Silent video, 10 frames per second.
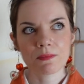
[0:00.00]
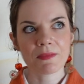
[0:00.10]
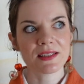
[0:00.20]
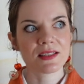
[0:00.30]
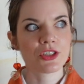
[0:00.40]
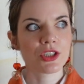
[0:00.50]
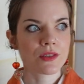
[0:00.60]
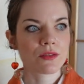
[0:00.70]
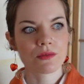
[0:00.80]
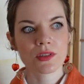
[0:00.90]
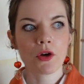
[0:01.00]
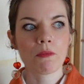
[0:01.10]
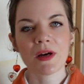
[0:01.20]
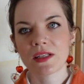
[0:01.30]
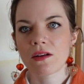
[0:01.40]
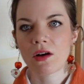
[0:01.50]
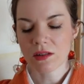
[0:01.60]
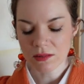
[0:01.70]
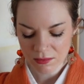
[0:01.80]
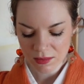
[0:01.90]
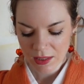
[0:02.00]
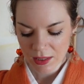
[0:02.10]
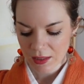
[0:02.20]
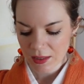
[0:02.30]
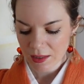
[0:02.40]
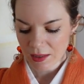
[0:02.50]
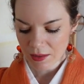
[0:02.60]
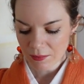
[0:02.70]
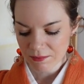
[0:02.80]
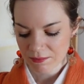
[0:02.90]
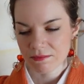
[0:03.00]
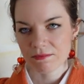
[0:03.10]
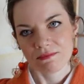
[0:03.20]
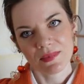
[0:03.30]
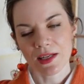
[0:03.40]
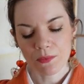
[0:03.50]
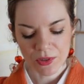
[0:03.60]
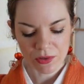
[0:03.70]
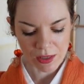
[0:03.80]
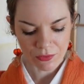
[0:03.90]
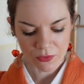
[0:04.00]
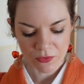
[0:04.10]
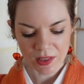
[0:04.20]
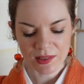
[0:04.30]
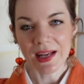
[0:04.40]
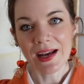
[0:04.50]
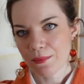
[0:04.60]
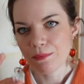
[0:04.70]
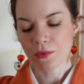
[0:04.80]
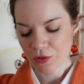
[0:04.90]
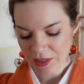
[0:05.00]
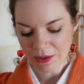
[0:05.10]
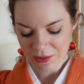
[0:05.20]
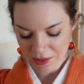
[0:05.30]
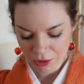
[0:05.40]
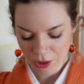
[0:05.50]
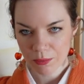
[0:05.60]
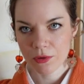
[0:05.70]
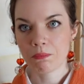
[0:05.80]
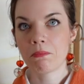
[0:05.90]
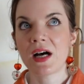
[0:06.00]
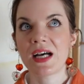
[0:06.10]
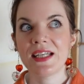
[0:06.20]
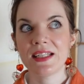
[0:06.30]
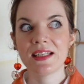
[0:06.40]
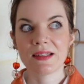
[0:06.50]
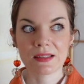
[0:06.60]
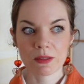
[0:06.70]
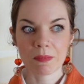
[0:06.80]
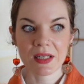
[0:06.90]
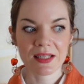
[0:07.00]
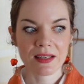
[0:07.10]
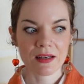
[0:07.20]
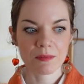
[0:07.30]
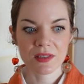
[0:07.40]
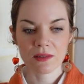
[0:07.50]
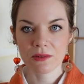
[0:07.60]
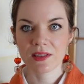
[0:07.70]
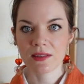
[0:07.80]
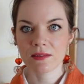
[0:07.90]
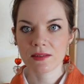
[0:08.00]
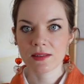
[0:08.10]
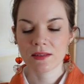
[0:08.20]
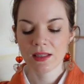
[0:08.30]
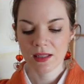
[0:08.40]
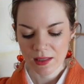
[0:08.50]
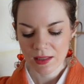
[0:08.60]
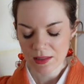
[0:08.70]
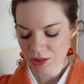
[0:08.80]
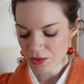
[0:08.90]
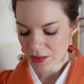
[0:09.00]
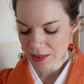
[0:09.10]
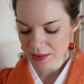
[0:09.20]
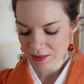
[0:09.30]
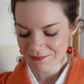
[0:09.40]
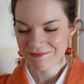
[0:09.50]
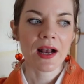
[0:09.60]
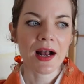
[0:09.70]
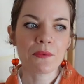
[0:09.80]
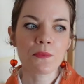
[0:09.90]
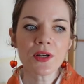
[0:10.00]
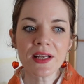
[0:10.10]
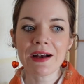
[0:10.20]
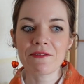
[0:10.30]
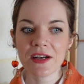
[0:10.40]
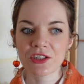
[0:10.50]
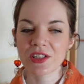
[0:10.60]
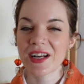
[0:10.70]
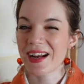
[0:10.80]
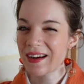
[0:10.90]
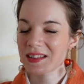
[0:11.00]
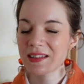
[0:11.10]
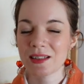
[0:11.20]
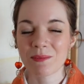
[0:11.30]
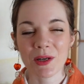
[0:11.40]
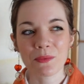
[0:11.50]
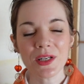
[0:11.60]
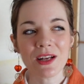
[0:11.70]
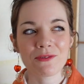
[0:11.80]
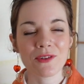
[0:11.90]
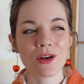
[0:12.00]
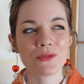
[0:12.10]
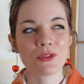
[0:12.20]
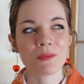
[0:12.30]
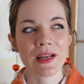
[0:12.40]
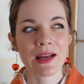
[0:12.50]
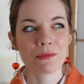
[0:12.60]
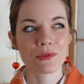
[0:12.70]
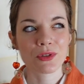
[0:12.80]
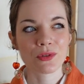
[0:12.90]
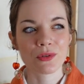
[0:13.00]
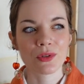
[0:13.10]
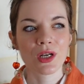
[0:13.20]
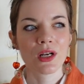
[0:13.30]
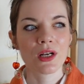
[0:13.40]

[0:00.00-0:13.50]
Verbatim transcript: is basically just to sew a button on um, like what you have to fix. I'm definitely gonna put my needles, my um, silk needles into it. I would have actually I asked them. I would have loved to be able to